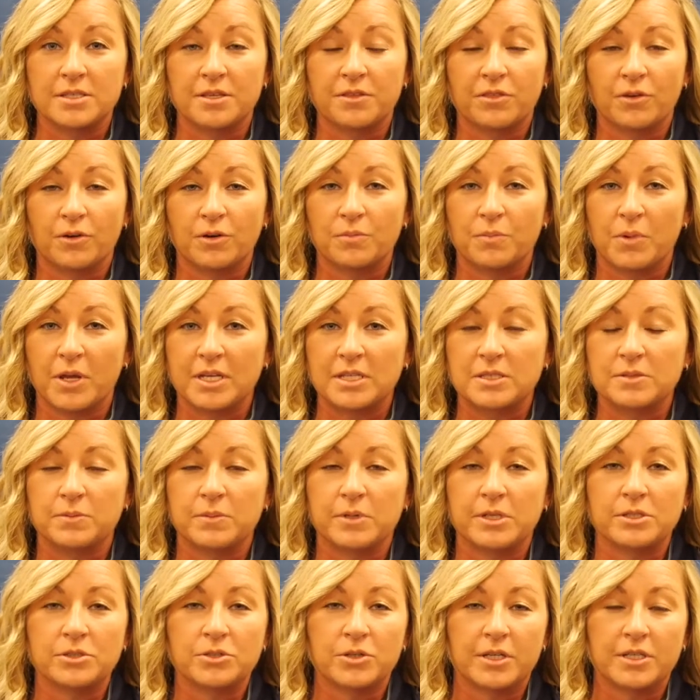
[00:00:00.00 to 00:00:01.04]
a third baseman
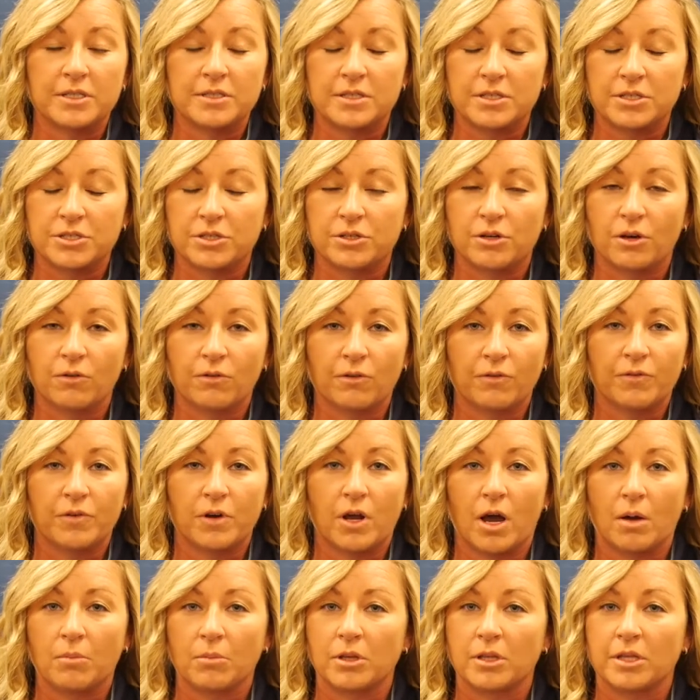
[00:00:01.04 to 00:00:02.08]
and transitioned over
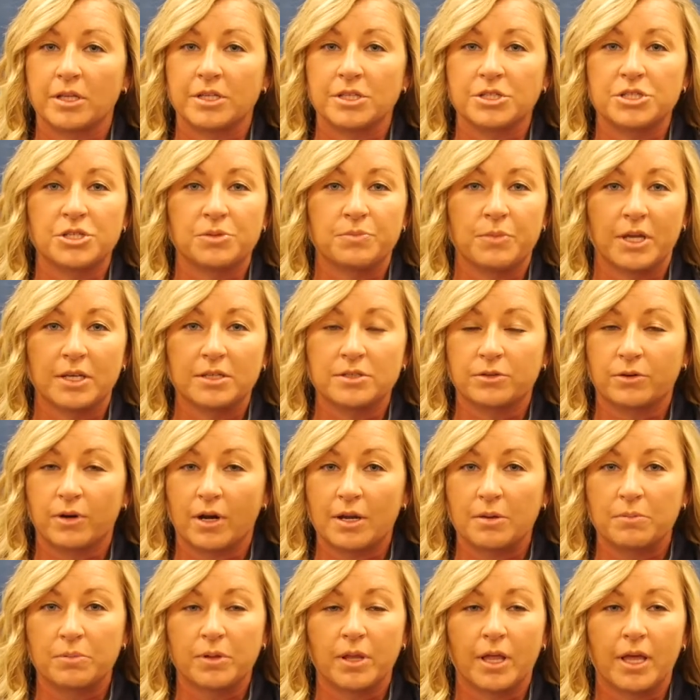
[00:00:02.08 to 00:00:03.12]
phenomenally. She makes
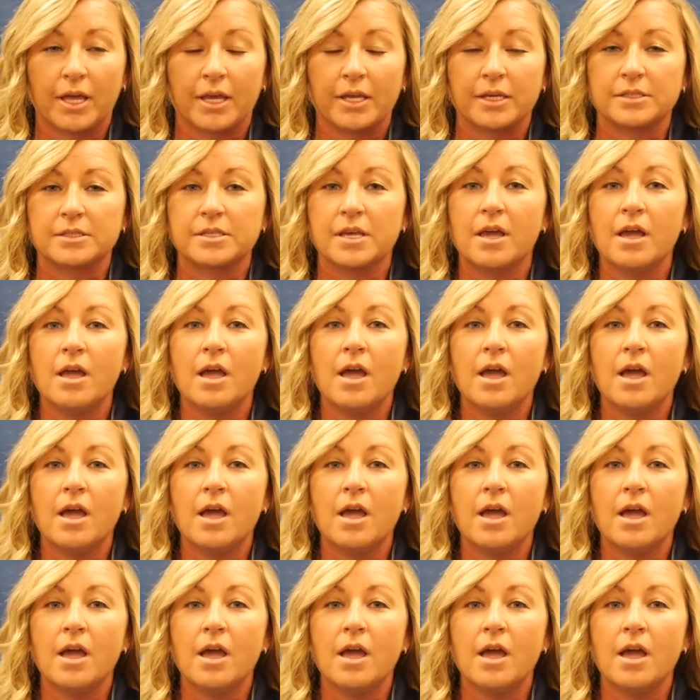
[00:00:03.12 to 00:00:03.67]
great plays.